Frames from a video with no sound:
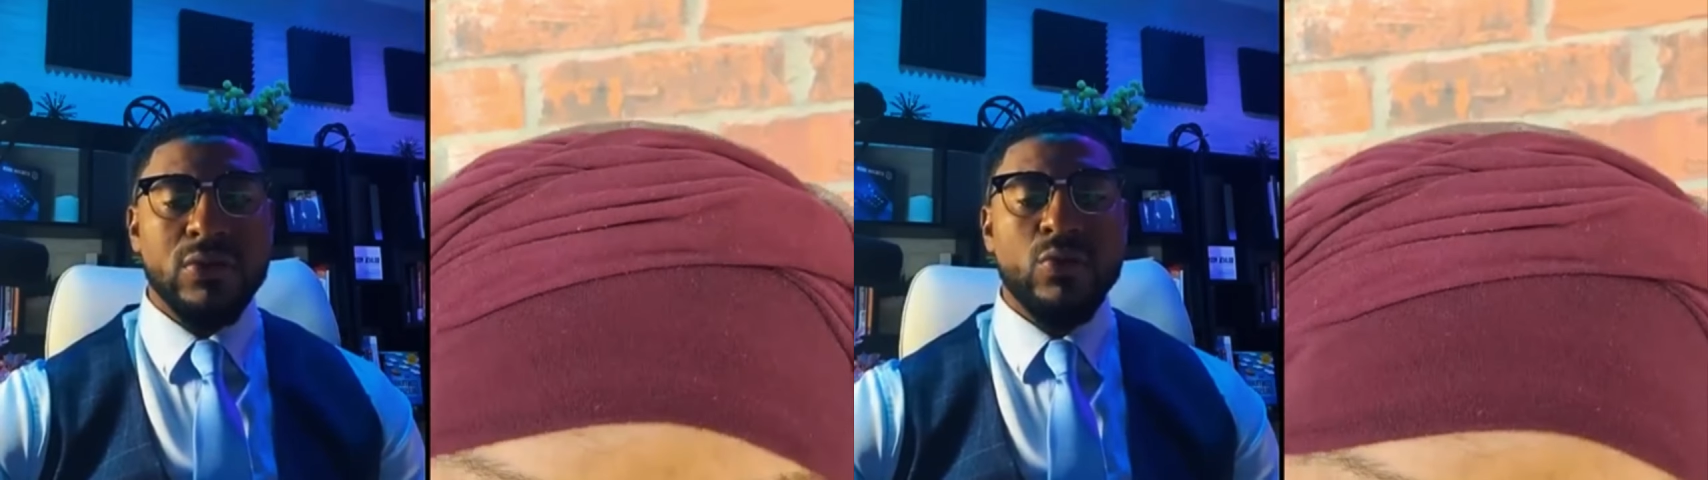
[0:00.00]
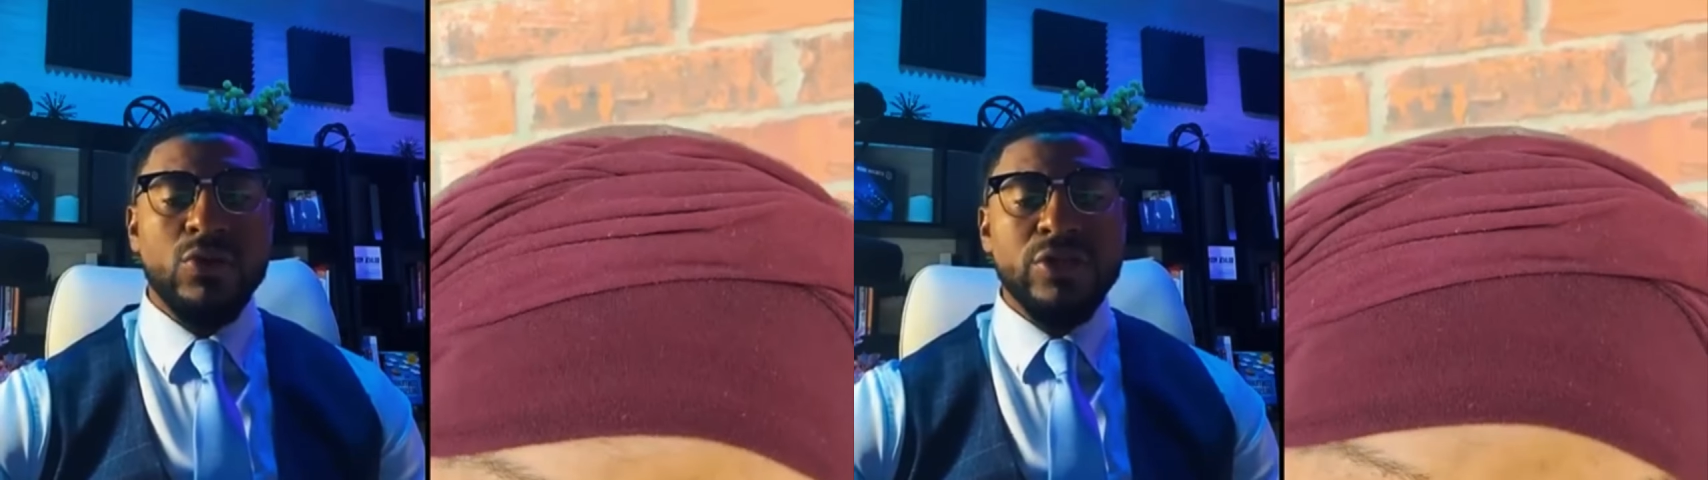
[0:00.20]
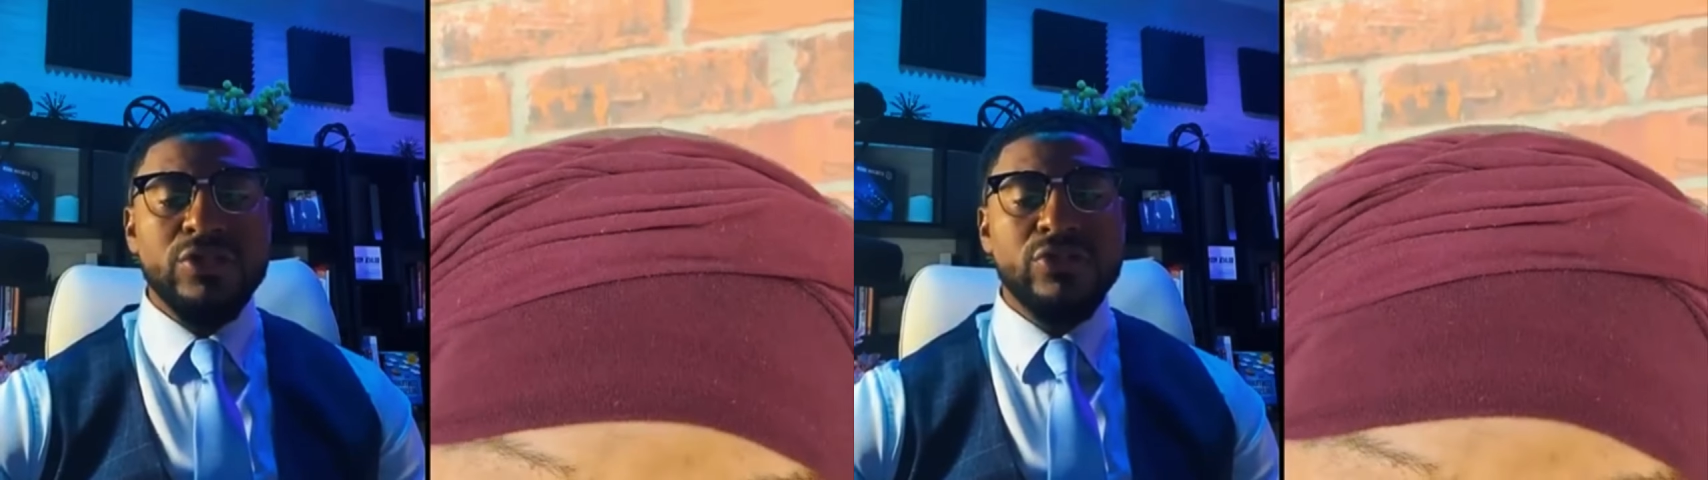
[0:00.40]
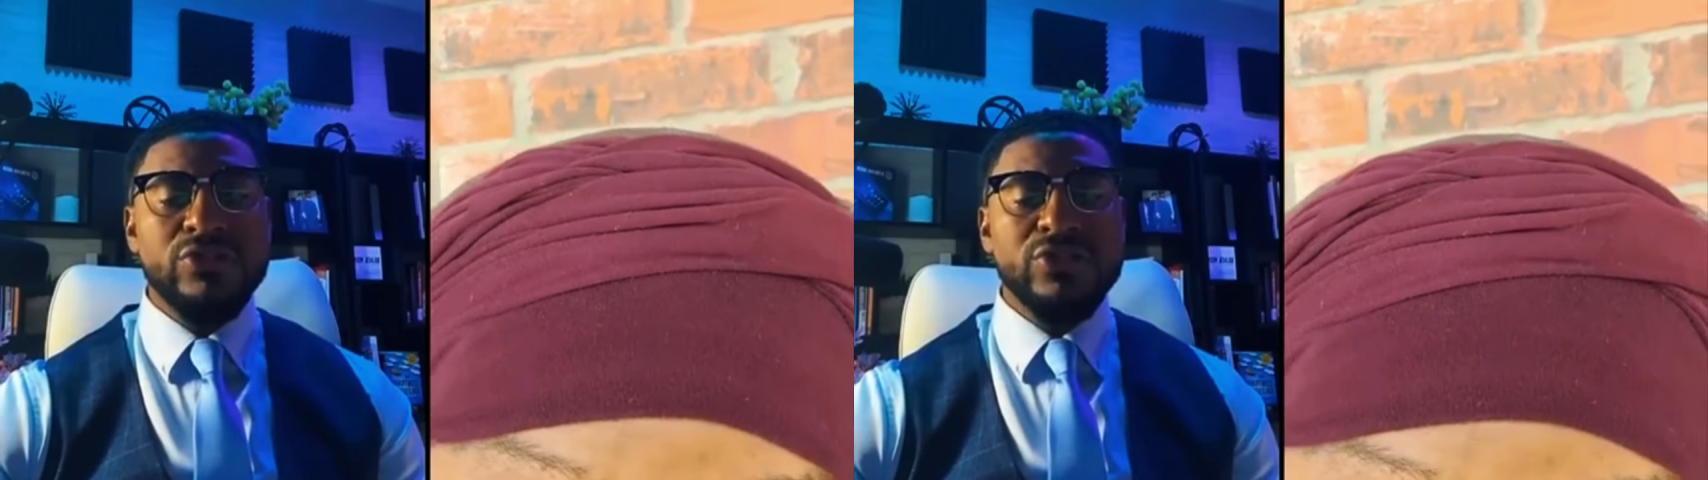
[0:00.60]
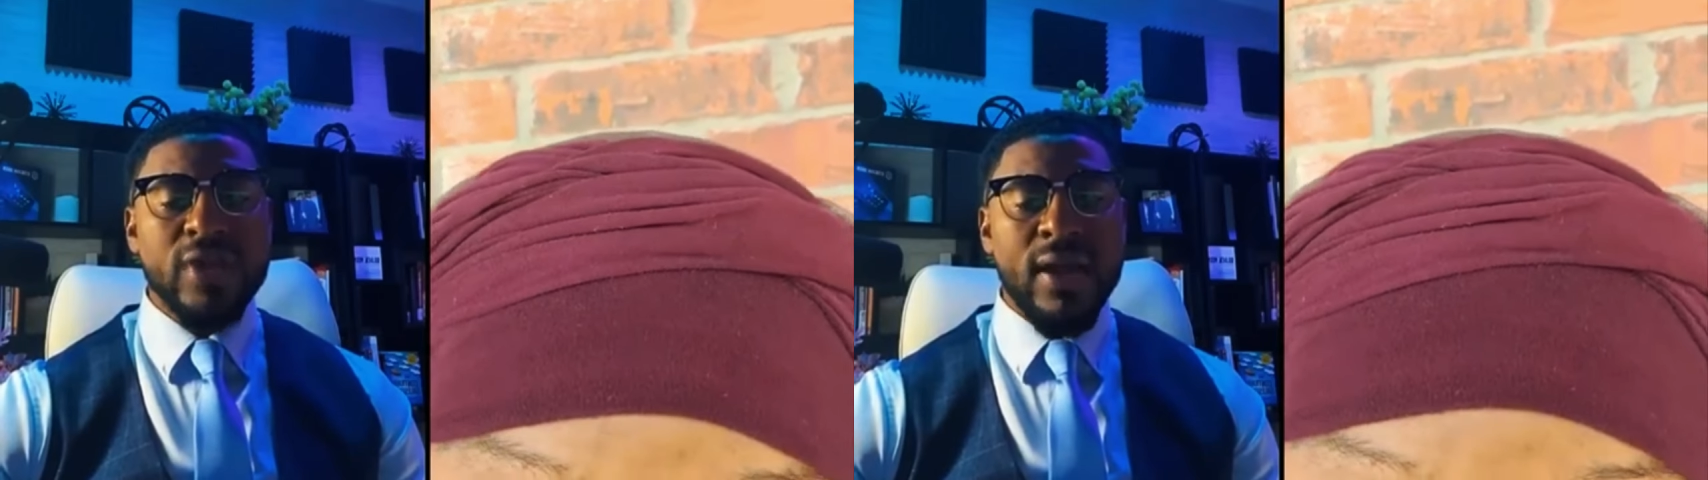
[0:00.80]
would
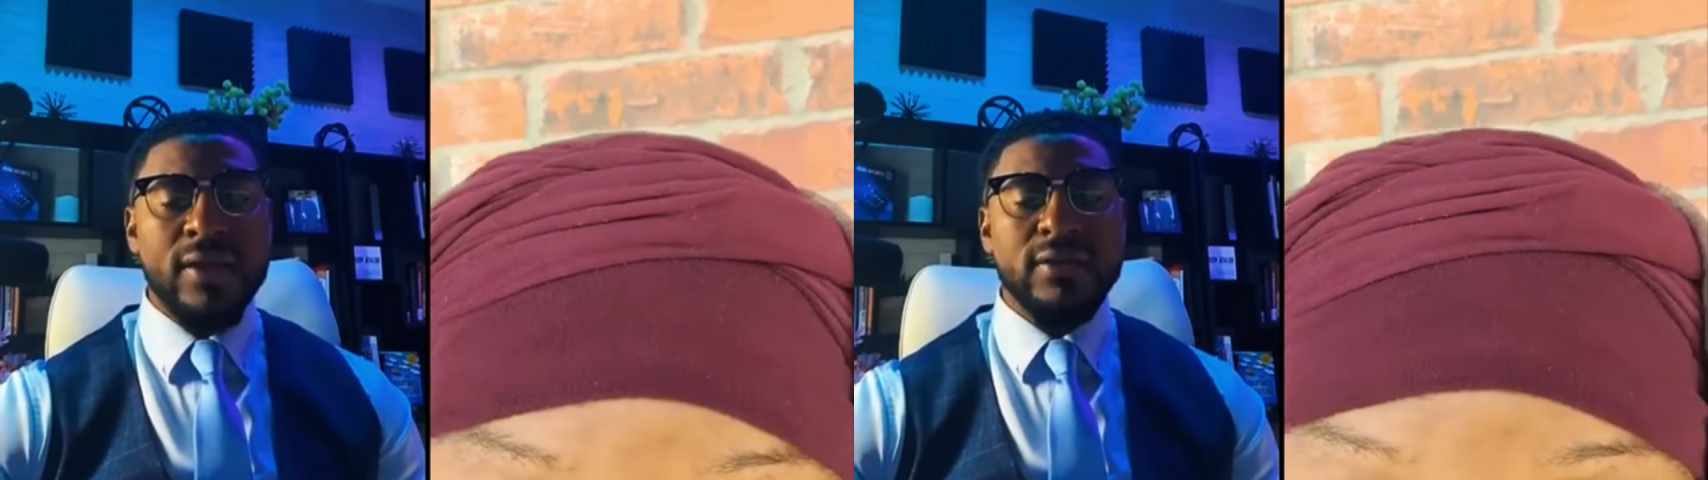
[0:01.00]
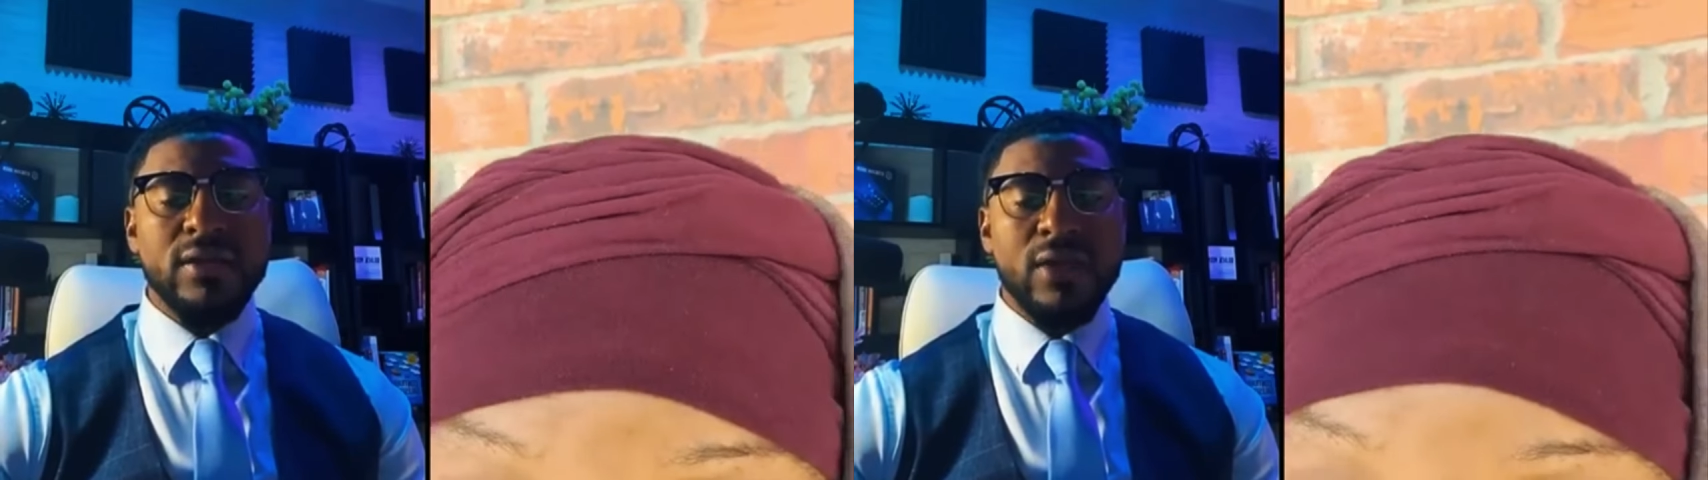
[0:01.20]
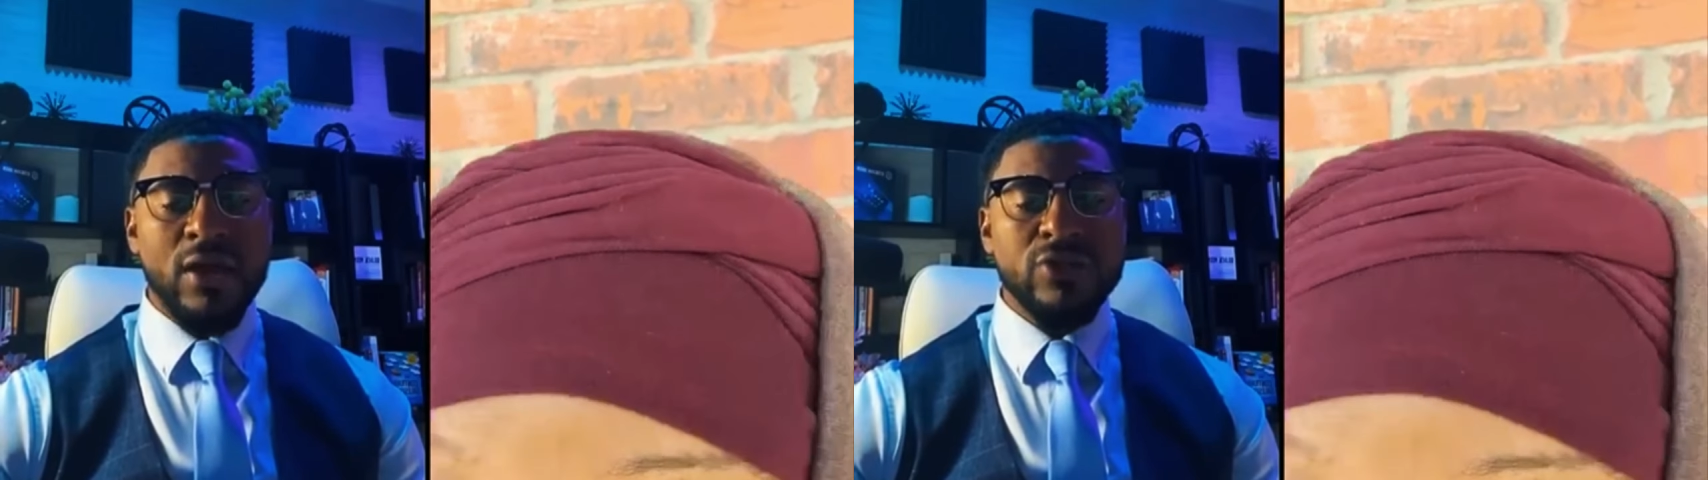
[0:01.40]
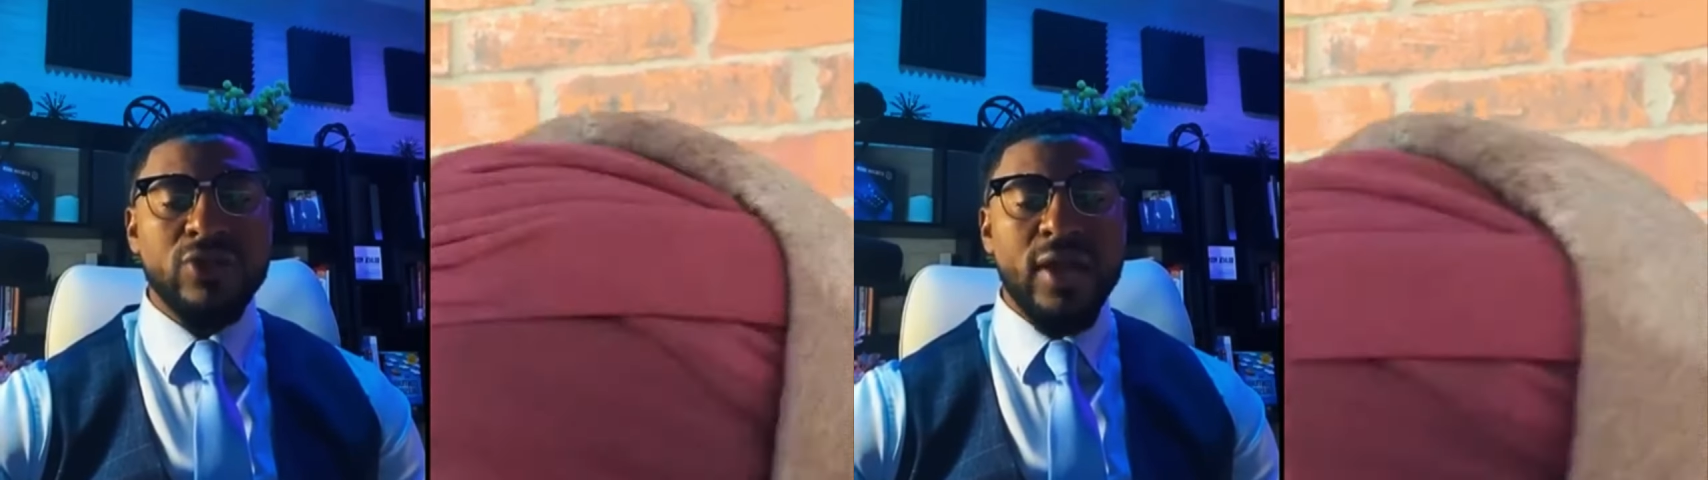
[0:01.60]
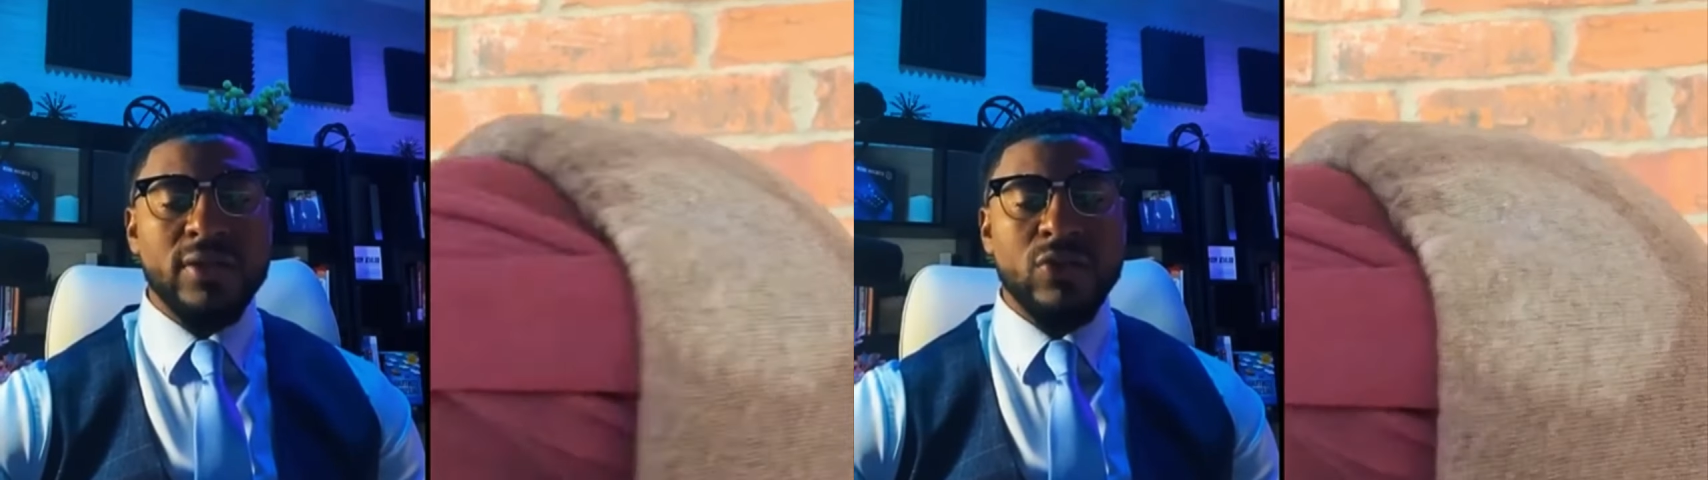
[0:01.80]
you sign the contract